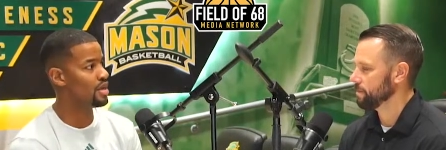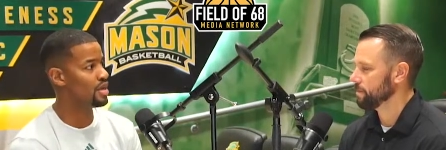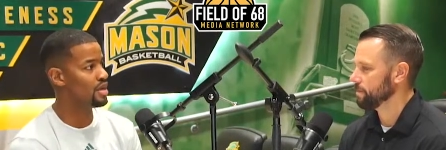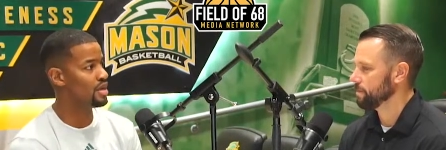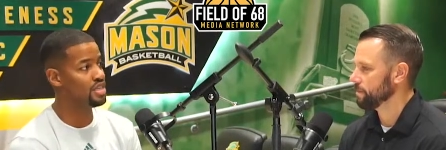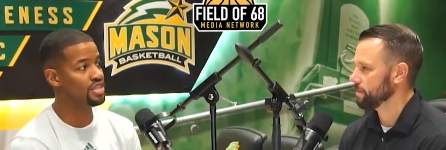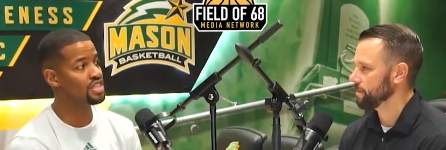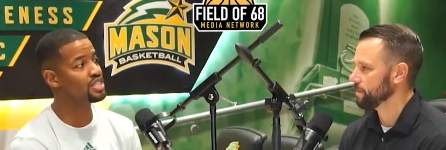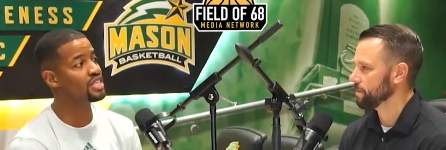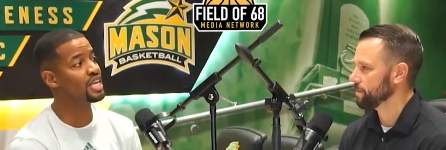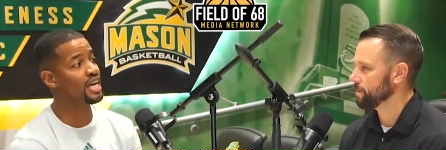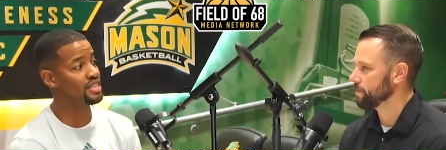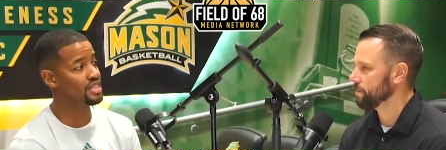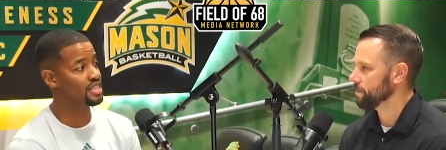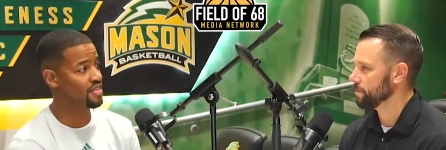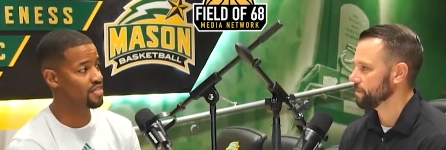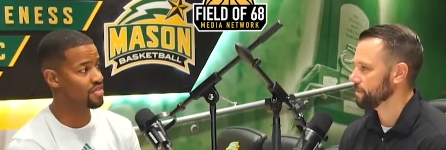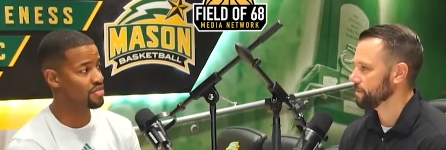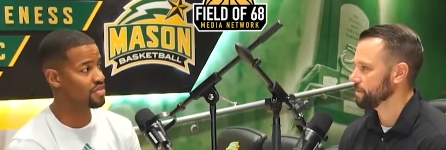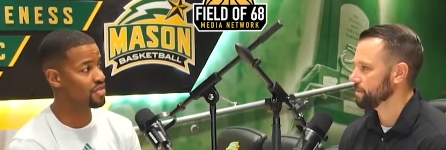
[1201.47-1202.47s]
Speaker 1: He's just not
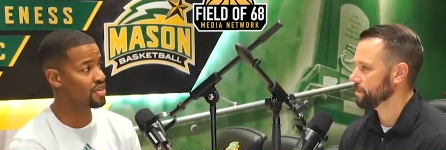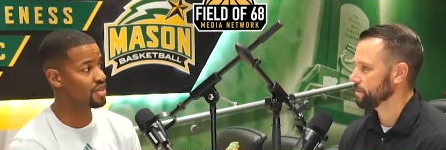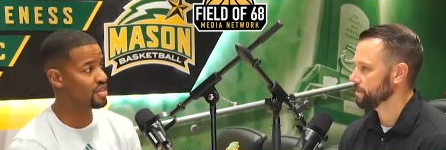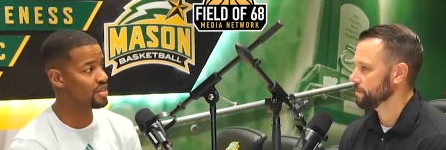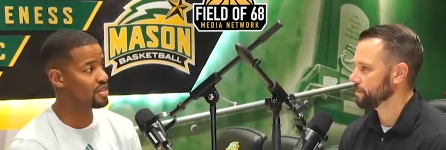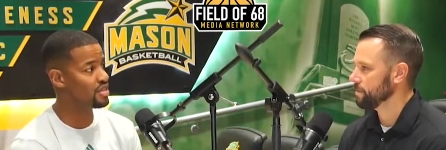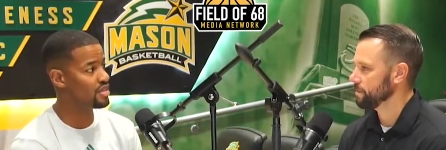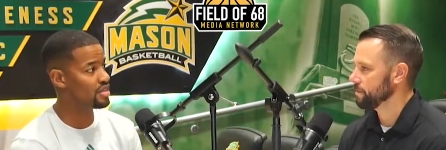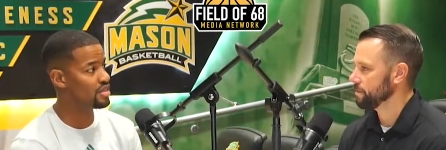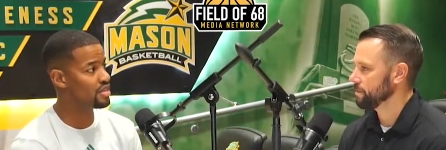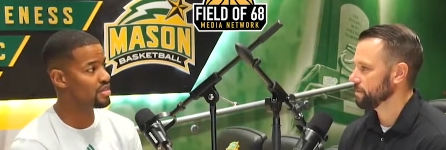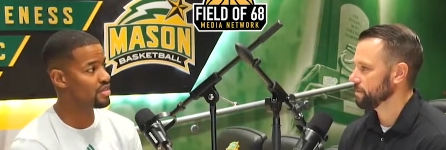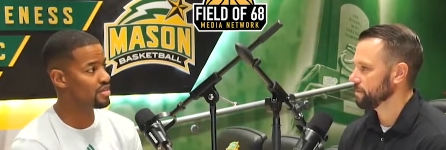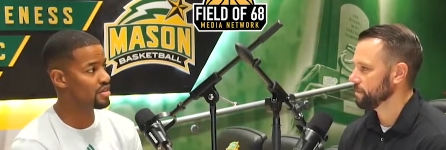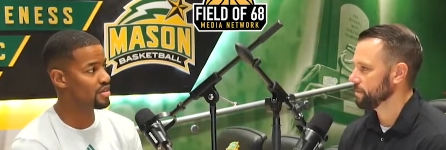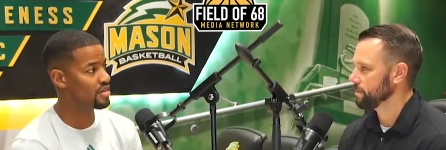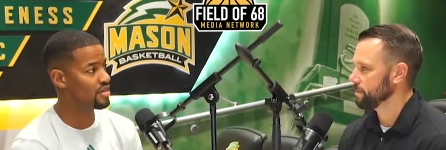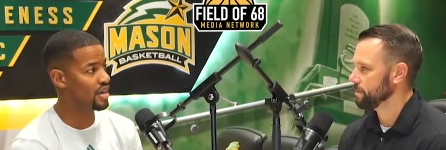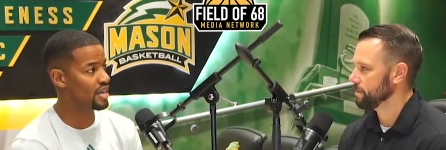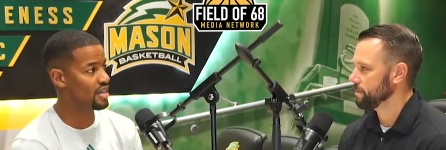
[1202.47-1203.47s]
seven foot,
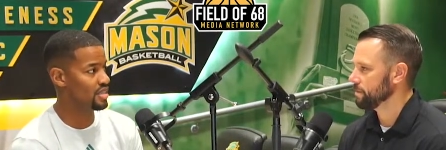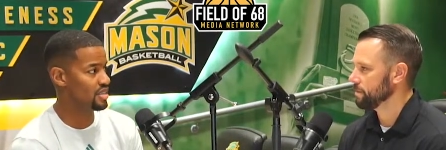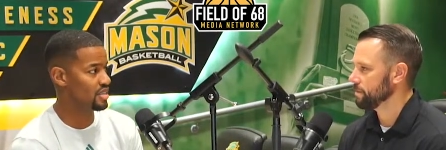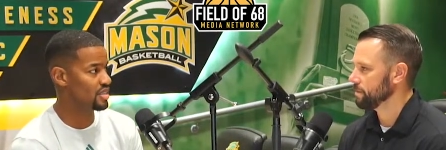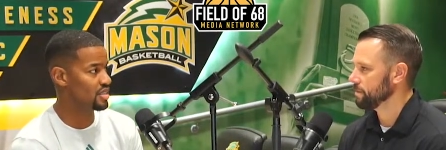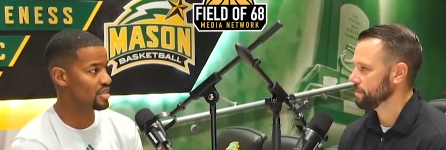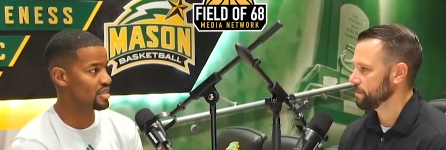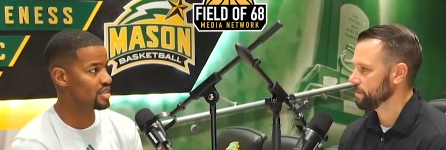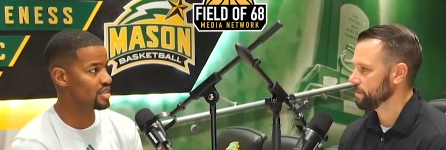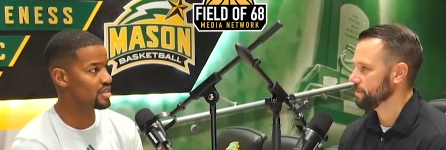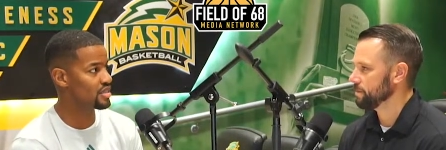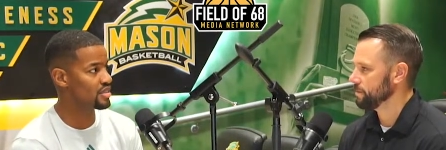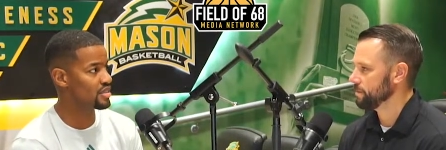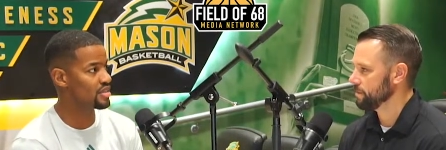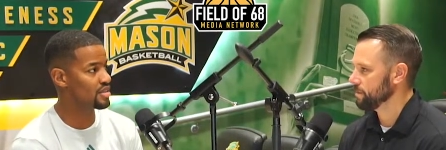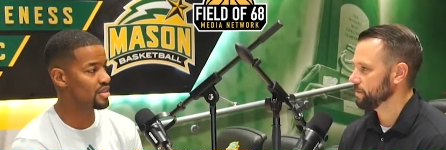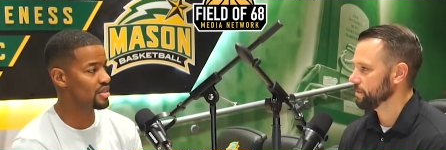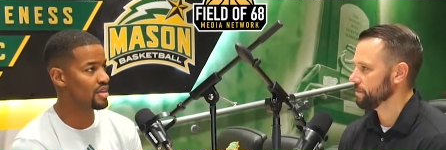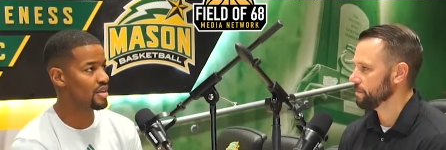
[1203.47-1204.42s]
right? He's six six.